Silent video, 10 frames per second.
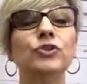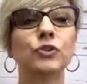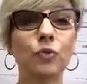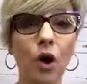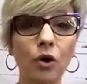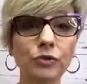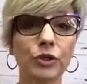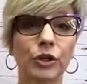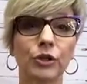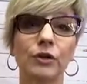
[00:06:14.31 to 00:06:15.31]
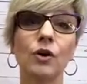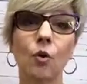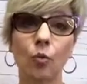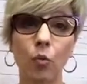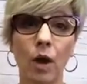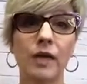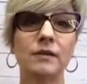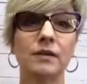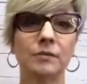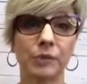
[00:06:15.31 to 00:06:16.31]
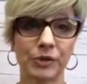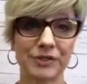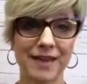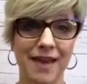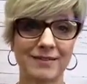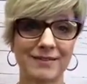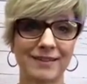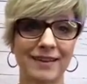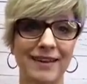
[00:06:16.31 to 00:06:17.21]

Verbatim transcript: to alter 1%,